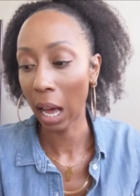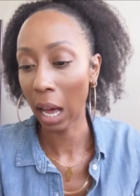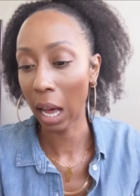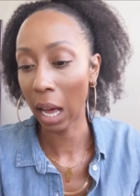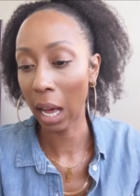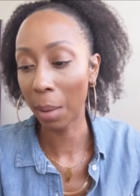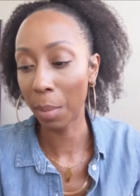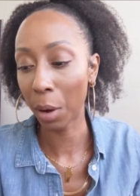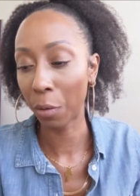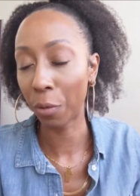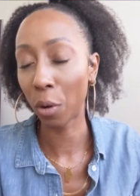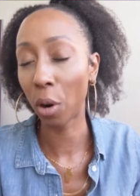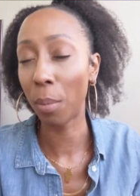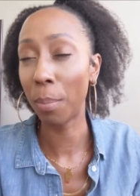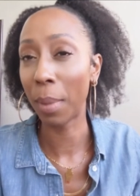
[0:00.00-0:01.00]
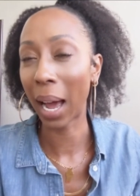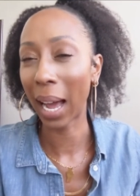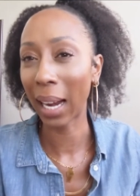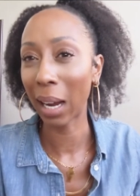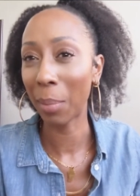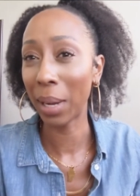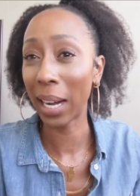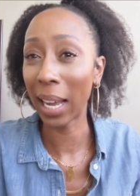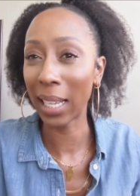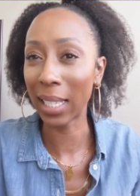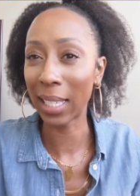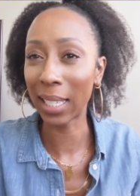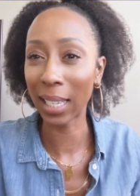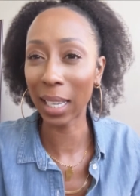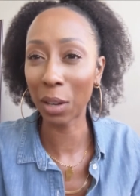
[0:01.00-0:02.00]
um, for MAC, I'm an
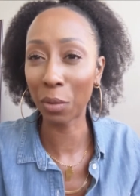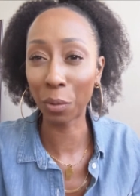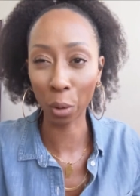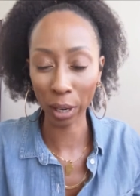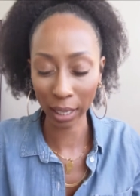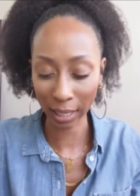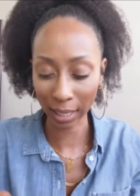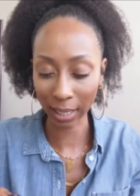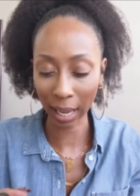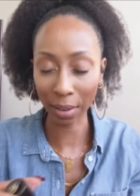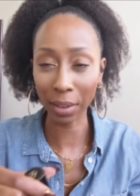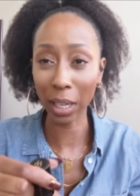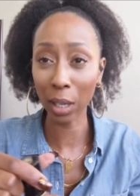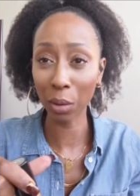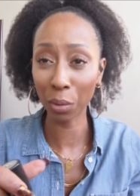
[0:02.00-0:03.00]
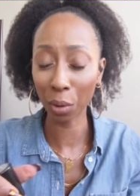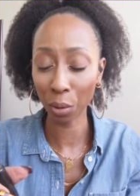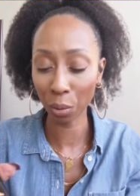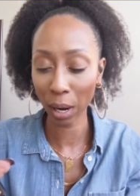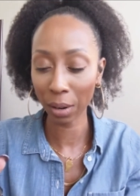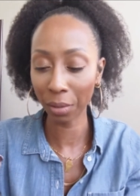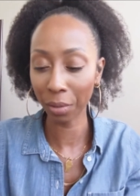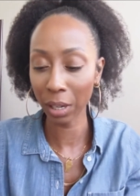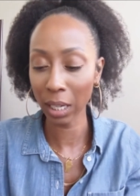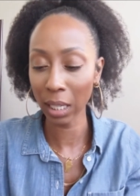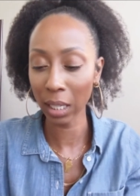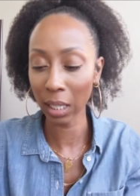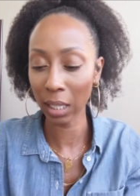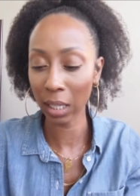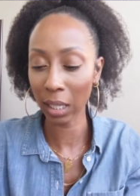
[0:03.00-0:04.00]
NC47 for
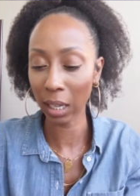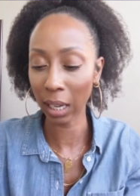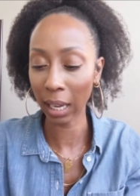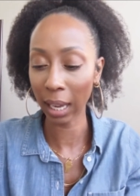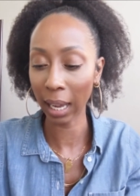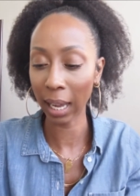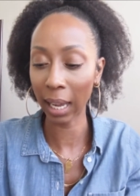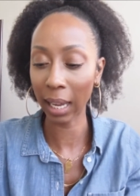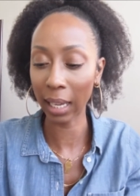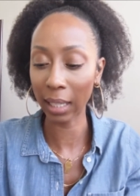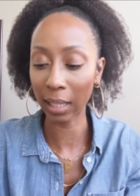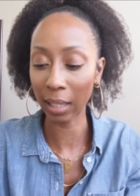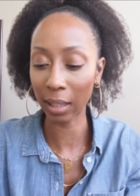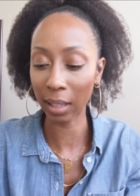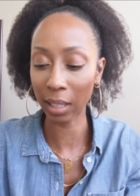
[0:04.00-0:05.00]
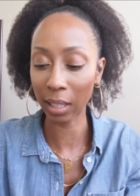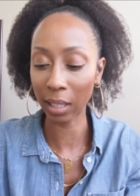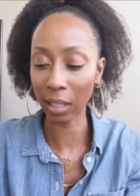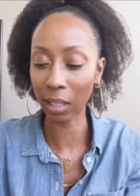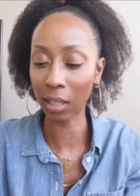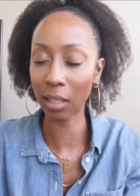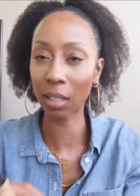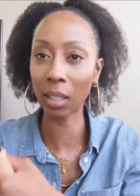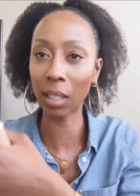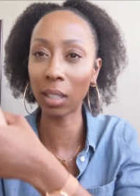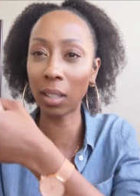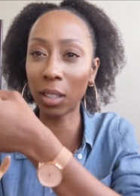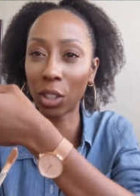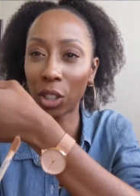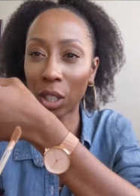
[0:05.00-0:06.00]
reference. And this is
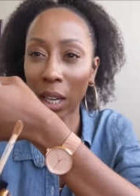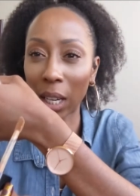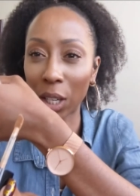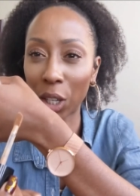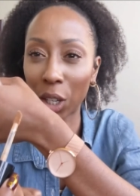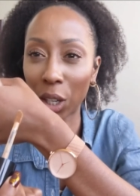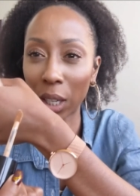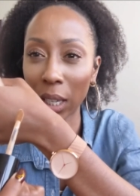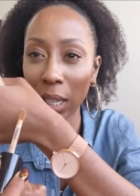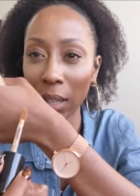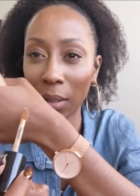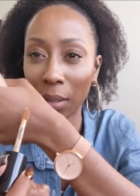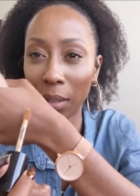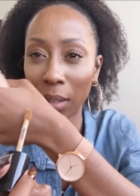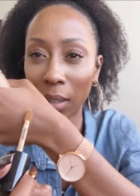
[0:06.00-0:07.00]
in the shade Cookie.